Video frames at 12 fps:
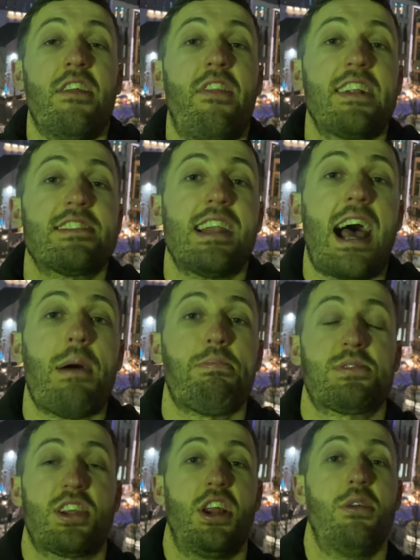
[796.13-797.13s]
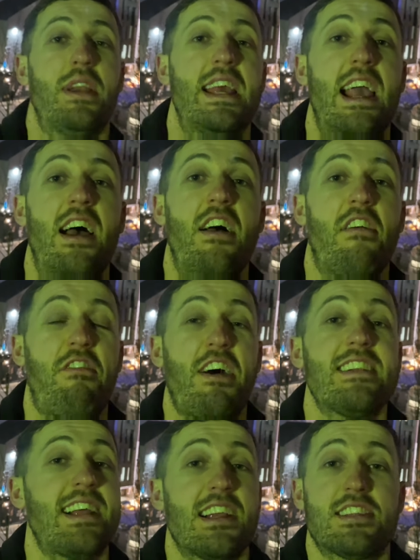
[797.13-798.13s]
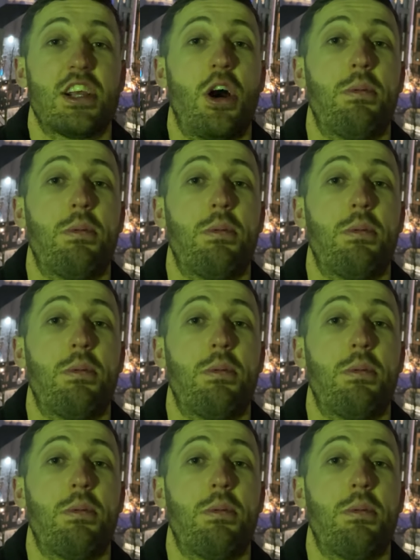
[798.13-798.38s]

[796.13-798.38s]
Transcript: That's an absolutely fantastic